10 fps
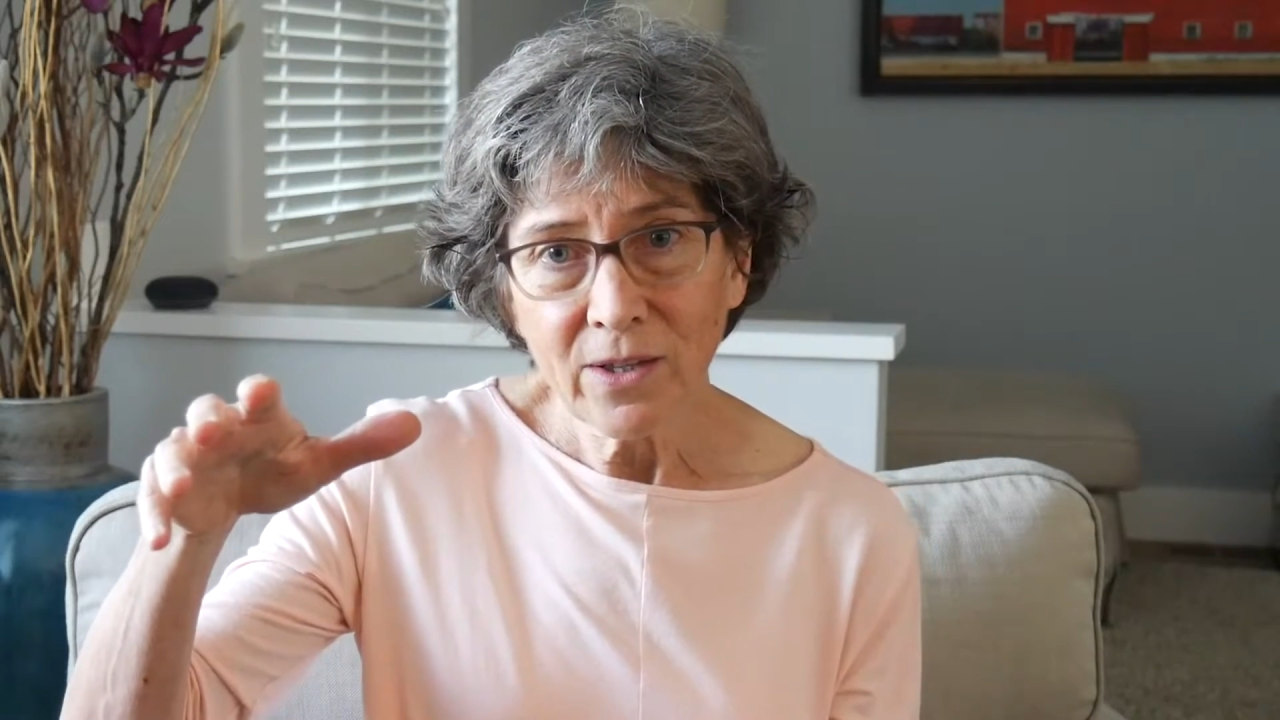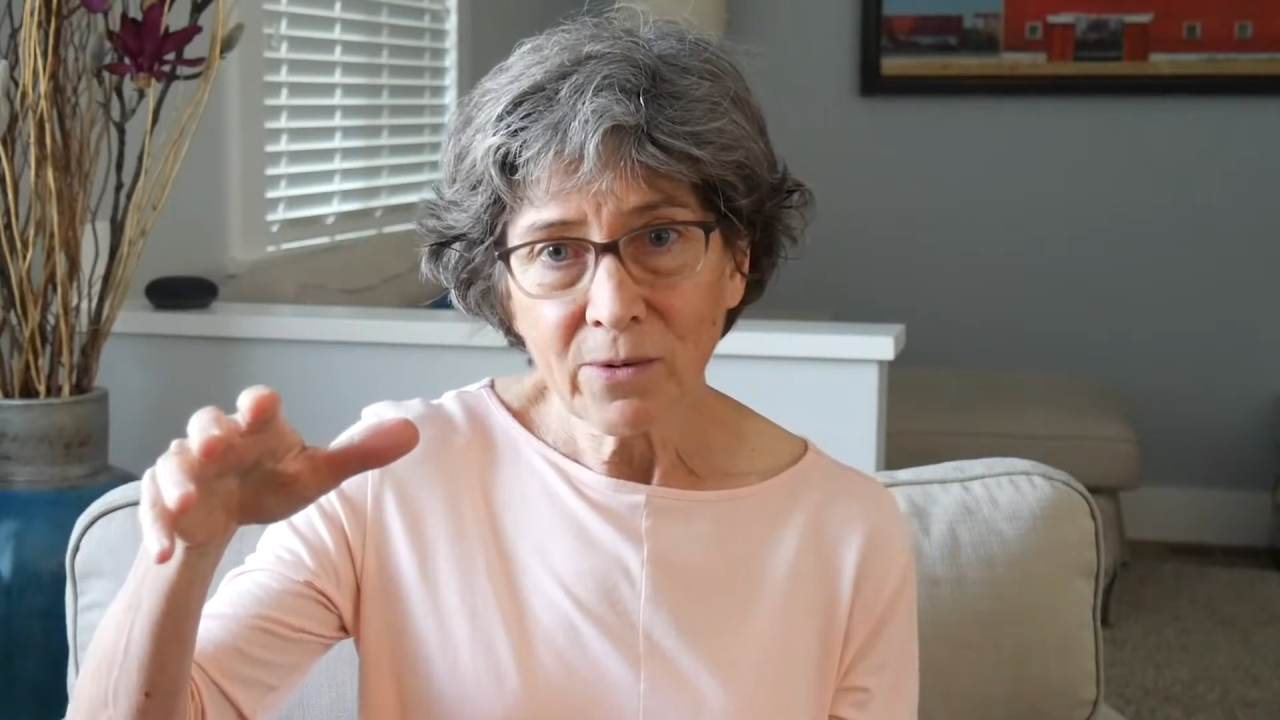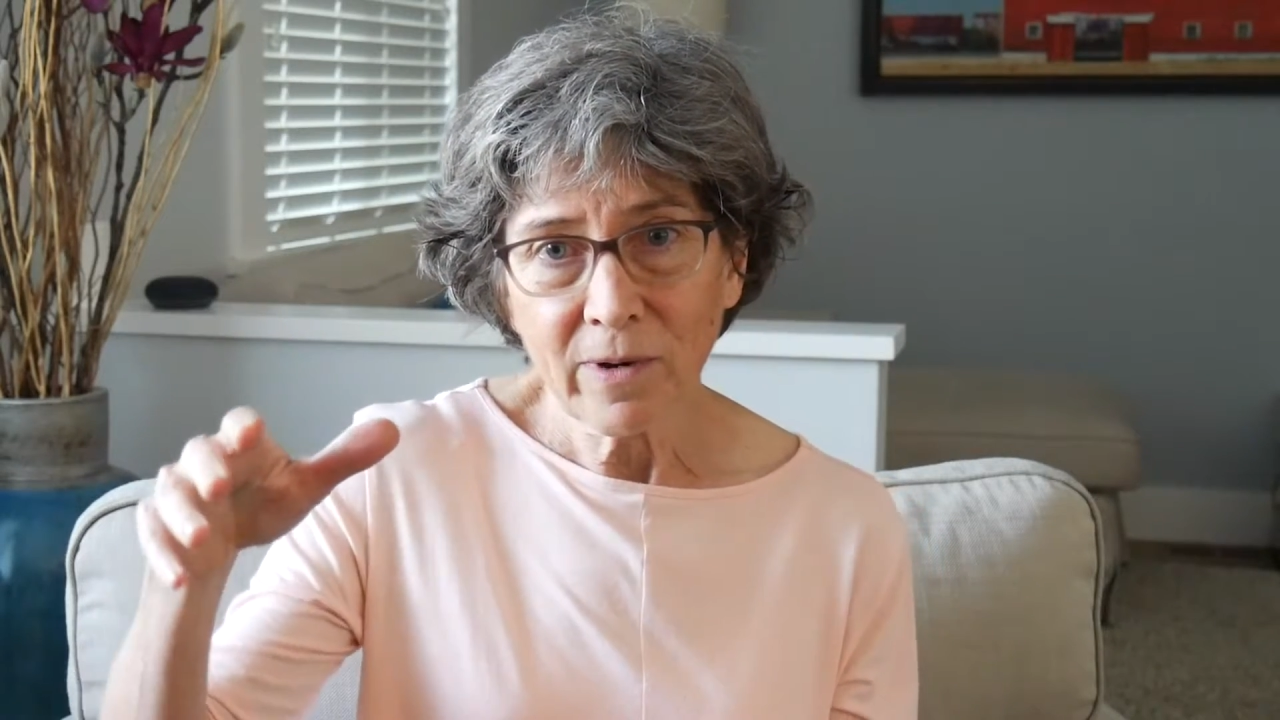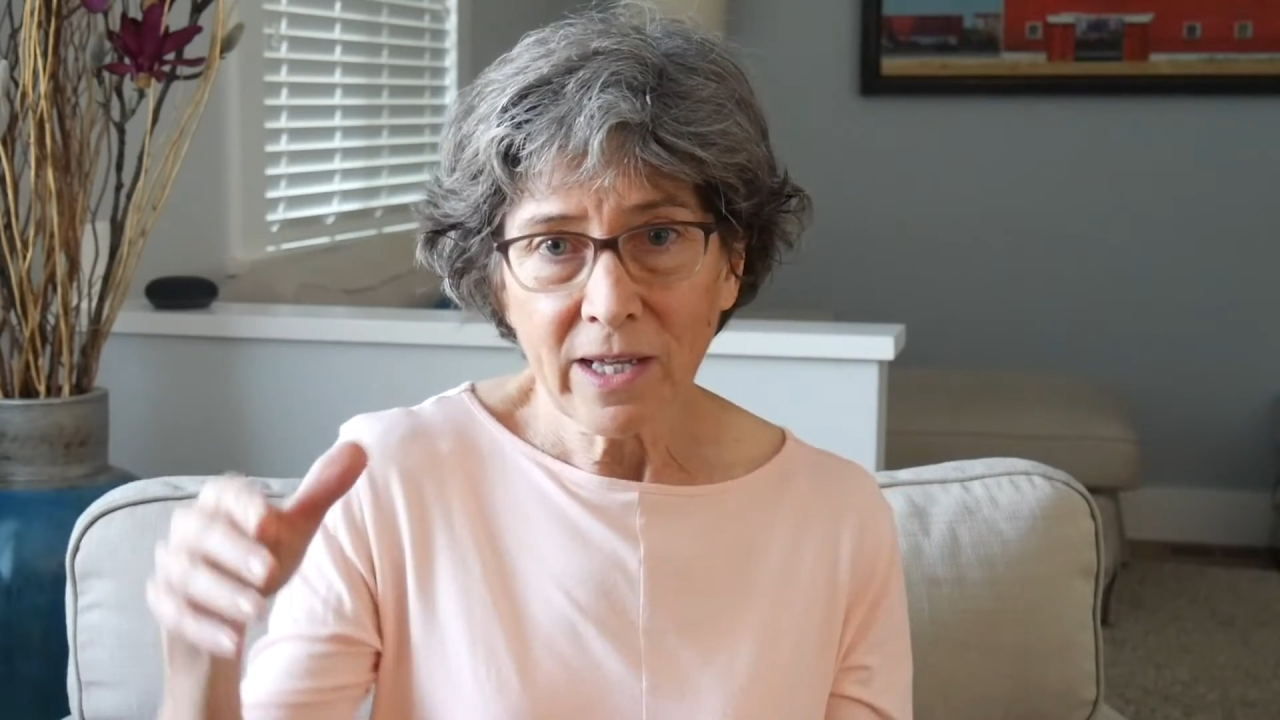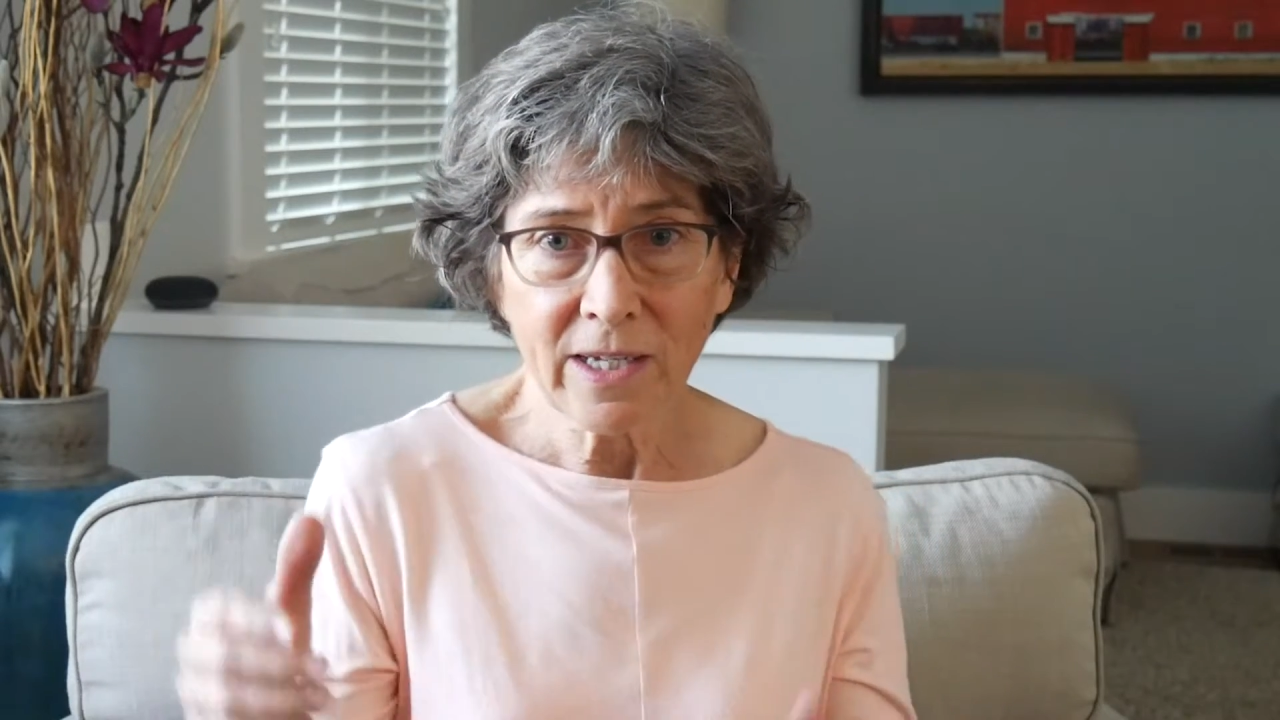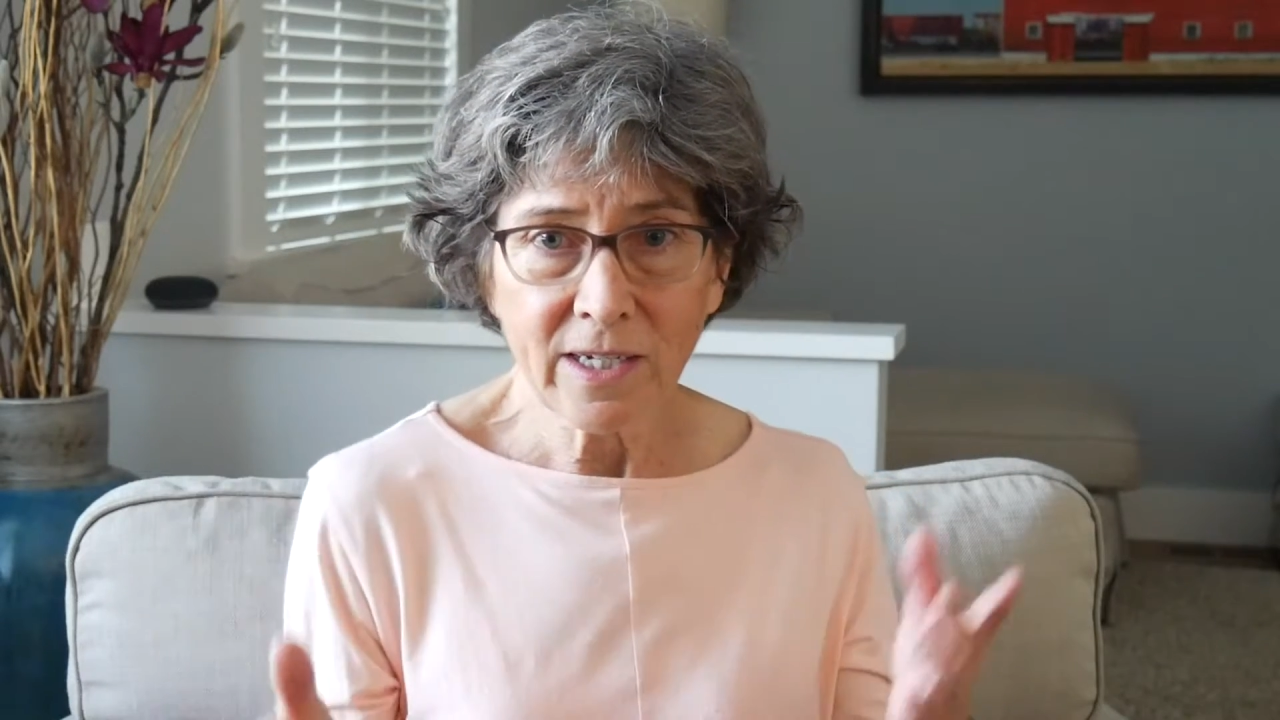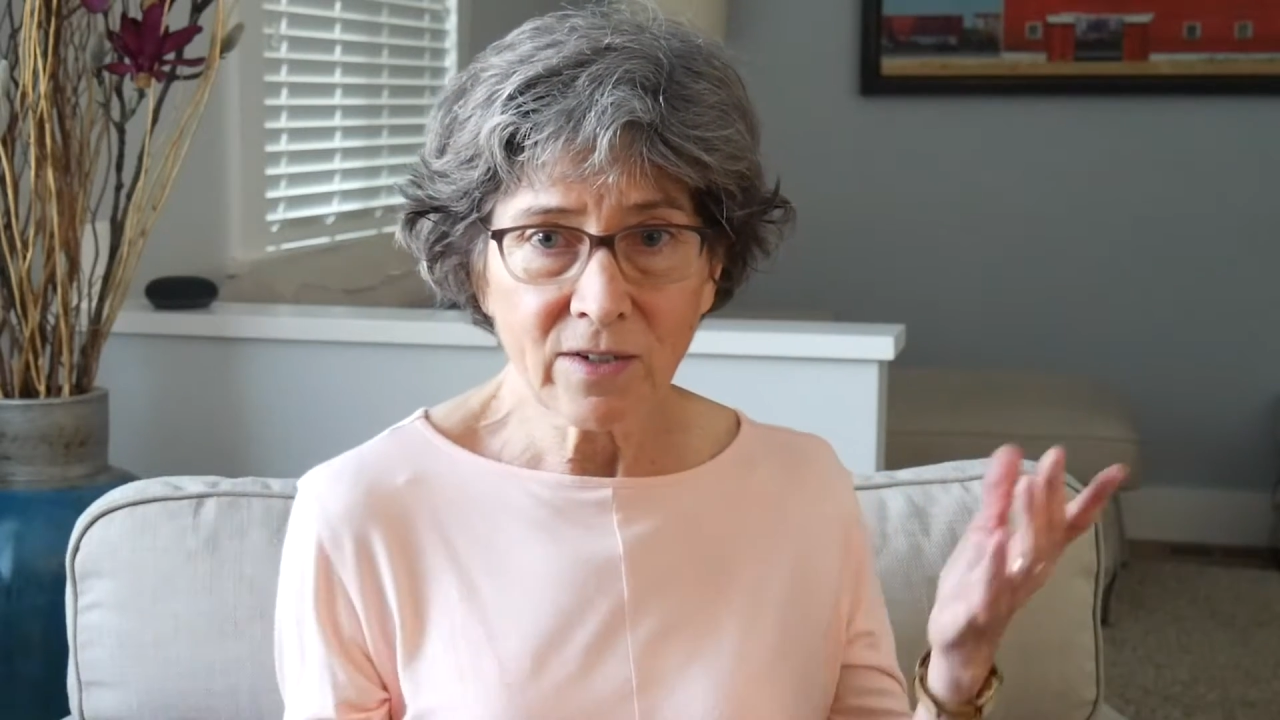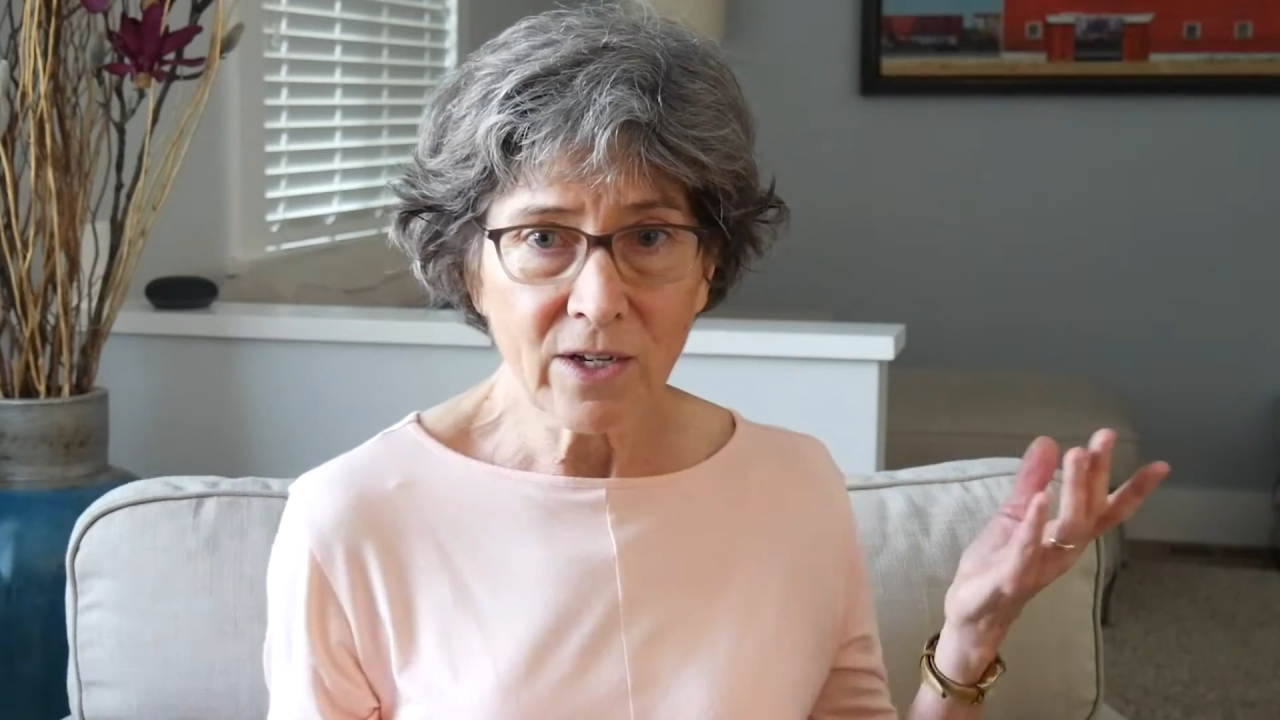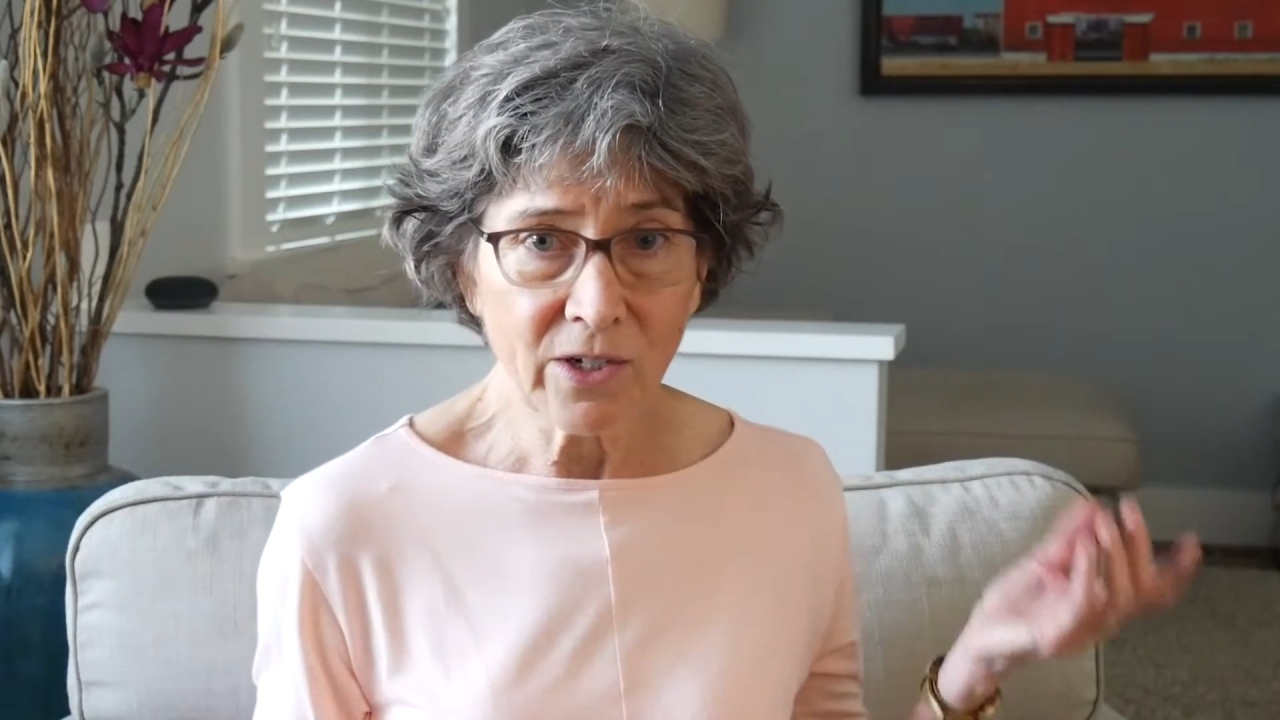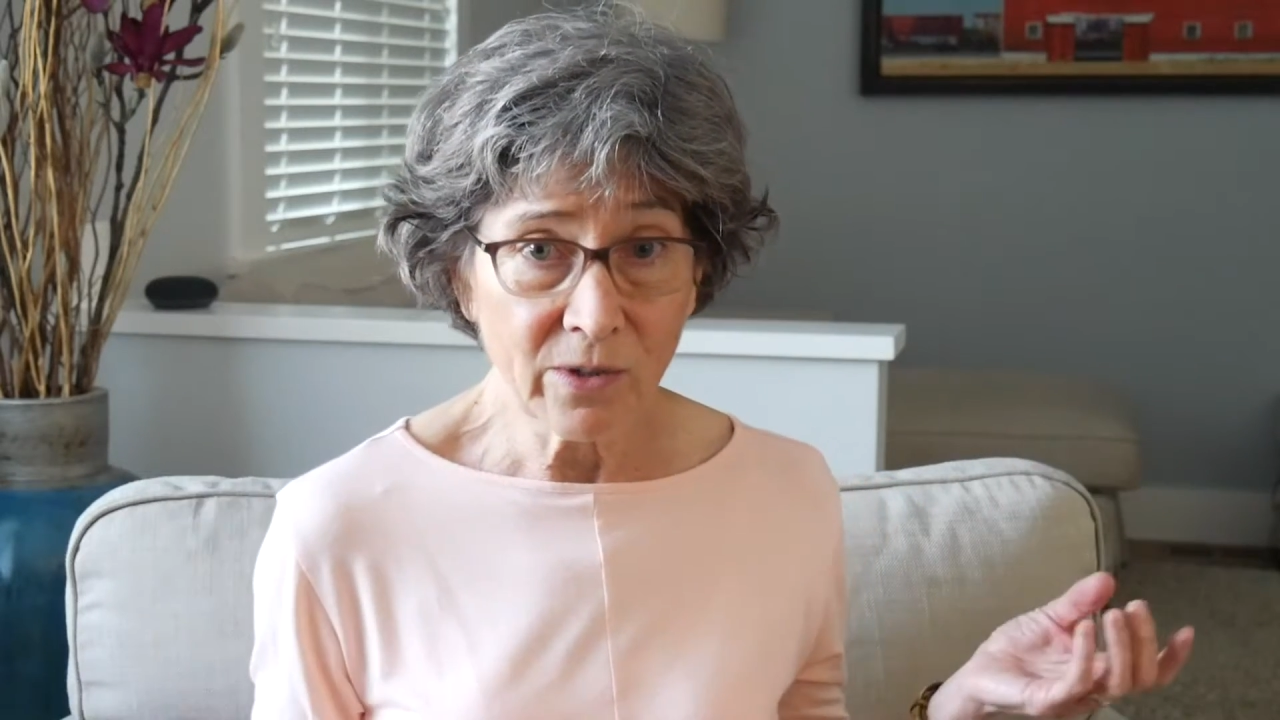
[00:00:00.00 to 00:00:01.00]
the railing is on